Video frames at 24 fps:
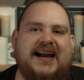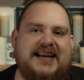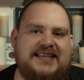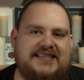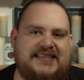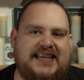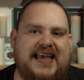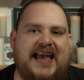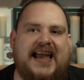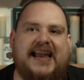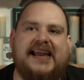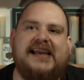I
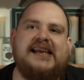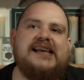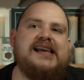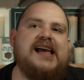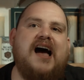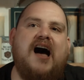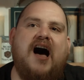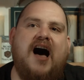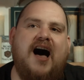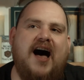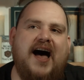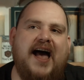say,
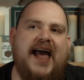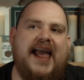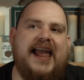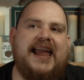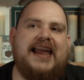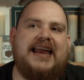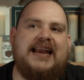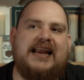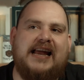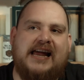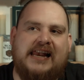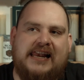
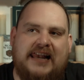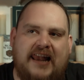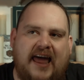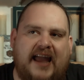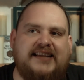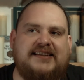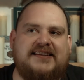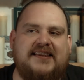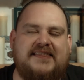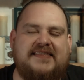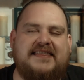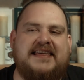I like
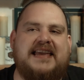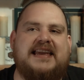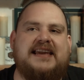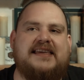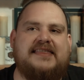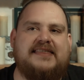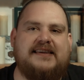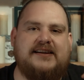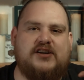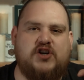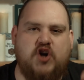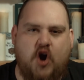to think
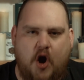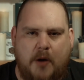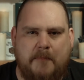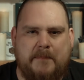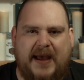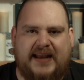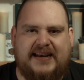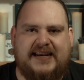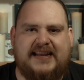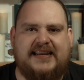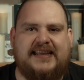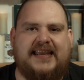that
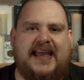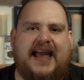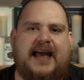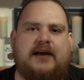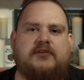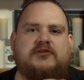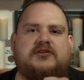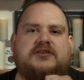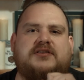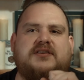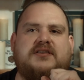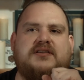combat
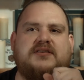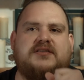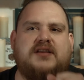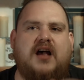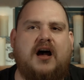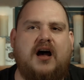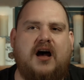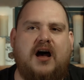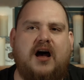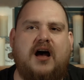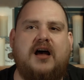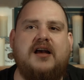encounters
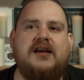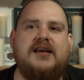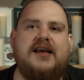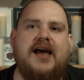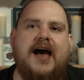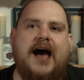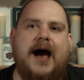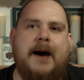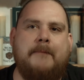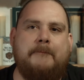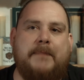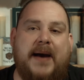are
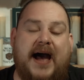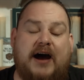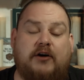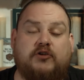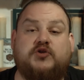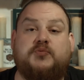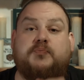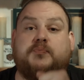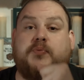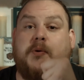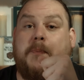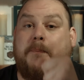
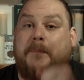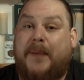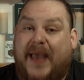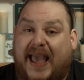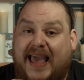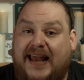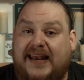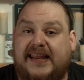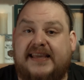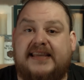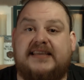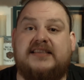about
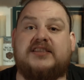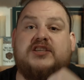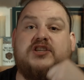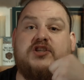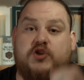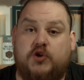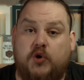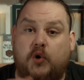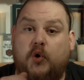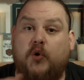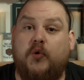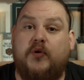propelling the
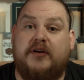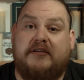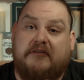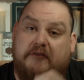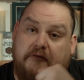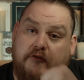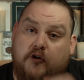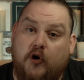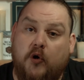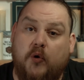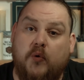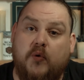story
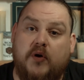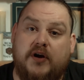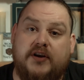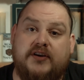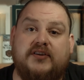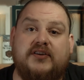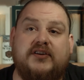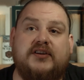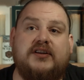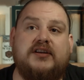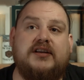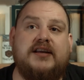forward
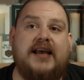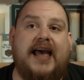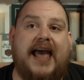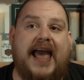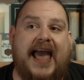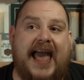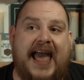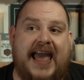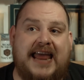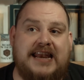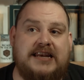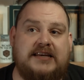
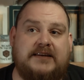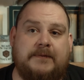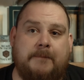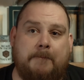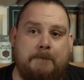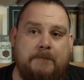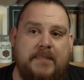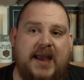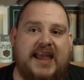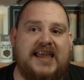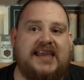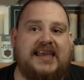and
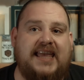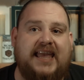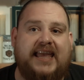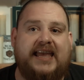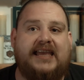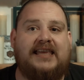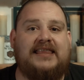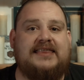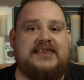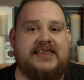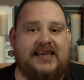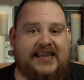
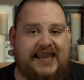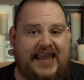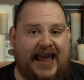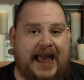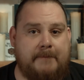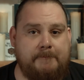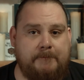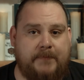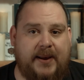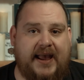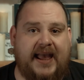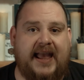making the
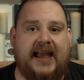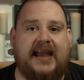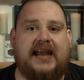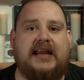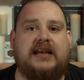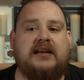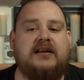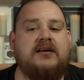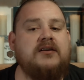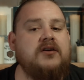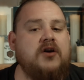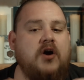
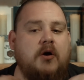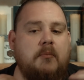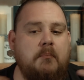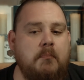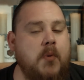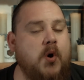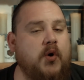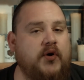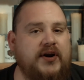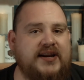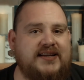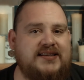campaign
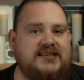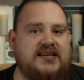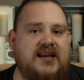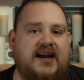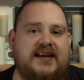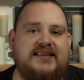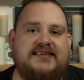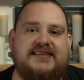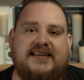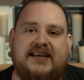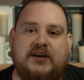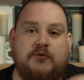more
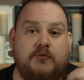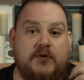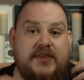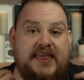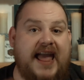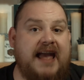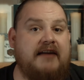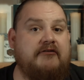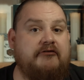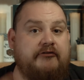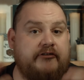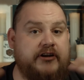exciting with
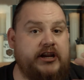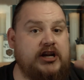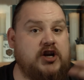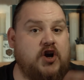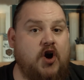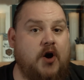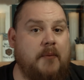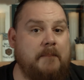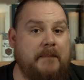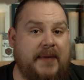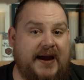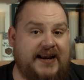every
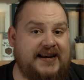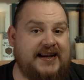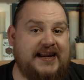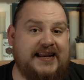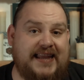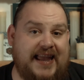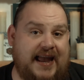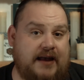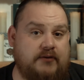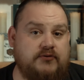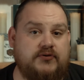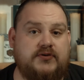combat
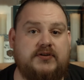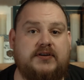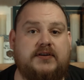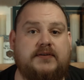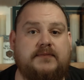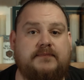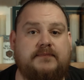encounter.